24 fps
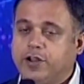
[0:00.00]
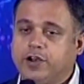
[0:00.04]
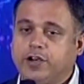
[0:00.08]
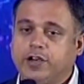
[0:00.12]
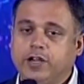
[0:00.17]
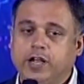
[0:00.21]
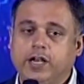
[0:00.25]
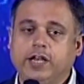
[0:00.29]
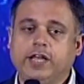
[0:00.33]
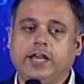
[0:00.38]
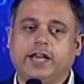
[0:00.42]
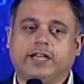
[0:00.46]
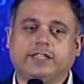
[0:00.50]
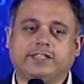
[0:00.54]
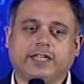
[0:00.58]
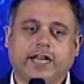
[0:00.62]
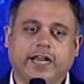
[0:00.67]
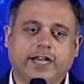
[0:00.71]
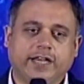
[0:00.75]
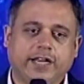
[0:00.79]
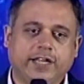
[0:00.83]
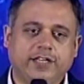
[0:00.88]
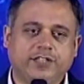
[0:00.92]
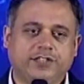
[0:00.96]
and a really
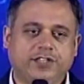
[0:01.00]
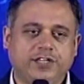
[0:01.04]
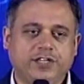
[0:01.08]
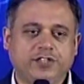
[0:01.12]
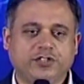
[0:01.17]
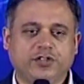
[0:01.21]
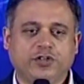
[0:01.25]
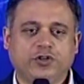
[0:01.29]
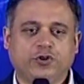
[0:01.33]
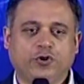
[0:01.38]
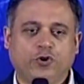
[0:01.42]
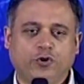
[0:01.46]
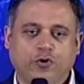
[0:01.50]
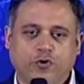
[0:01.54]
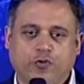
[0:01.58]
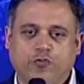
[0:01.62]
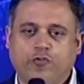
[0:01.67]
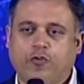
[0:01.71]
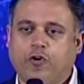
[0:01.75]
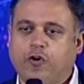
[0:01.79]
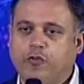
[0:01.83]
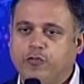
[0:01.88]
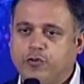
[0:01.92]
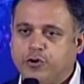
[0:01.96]
exciting season to
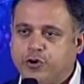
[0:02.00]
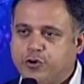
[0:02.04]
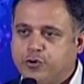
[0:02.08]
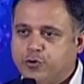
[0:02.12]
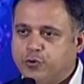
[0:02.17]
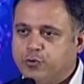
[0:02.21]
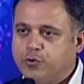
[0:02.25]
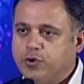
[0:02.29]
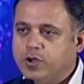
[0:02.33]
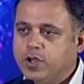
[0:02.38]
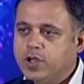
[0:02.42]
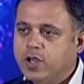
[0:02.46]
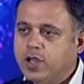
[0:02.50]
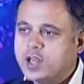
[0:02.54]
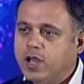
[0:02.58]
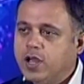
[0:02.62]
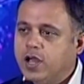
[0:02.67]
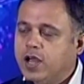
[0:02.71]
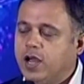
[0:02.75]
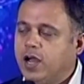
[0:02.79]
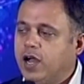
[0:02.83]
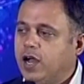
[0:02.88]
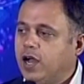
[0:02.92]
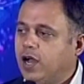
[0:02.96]
look forward to.
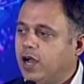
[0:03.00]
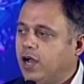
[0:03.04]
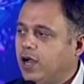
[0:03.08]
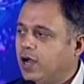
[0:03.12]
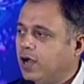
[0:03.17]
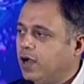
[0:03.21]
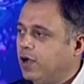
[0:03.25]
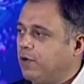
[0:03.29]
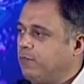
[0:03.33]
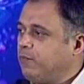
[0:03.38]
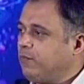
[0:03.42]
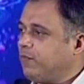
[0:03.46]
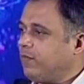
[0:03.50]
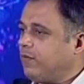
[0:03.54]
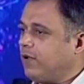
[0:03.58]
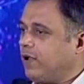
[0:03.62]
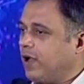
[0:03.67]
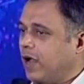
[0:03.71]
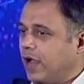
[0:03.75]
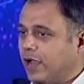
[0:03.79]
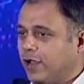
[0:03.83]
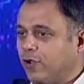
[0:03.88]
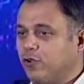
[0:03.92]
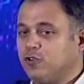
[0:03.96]

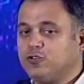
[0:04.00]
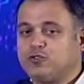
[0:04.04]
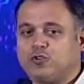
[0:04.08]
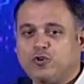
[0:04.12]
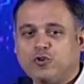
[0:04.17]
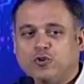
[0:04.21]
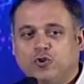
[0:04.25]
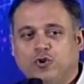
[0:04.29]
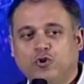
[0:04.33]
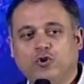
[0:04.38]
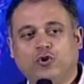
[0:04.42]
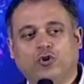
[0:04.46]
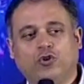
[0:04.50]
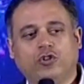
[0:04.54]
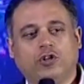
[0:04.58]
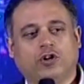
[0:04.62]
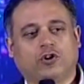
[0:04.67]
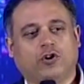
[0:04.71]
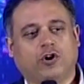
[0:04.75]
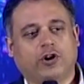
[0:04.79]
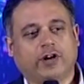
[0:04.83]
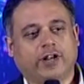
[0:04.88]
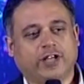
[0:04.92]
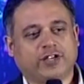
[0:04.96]
I also don't
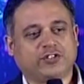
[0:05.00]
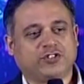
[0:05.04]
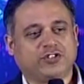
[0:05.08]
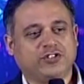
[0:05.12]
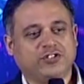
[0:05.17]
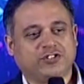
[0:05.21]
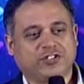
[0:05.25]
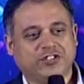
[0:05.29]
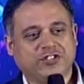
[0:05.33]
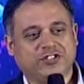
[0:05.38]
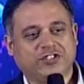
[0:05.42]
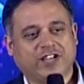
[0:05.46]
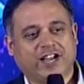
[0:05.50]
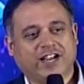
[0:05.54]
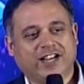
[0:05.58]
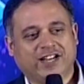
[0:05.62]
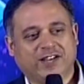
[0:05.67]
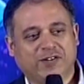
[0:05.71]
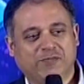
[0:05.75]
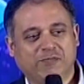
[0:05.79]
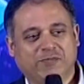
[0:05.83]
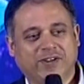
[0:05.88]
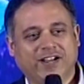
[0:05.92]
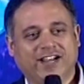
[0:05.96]
know the contestants
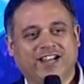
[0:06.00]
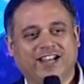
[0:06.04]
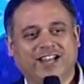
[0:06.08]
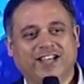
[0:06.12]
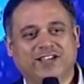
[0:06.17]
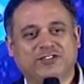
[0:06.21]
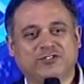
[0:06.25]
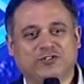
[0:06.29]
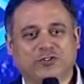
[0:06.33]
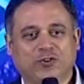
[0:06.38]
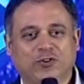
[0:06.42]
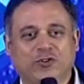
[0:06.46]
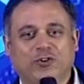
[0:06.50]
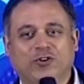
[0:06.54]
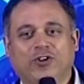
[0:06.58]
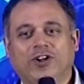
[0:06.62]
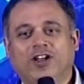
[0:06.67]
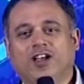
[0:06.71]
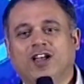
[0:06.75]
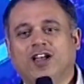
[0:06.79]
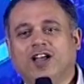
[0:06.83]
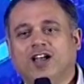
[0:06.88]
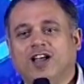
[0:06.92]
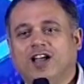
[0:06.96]
inside completely.
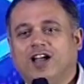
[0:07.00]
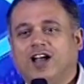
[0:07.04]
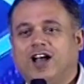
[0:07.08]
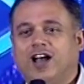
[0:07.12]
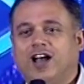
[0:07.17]
So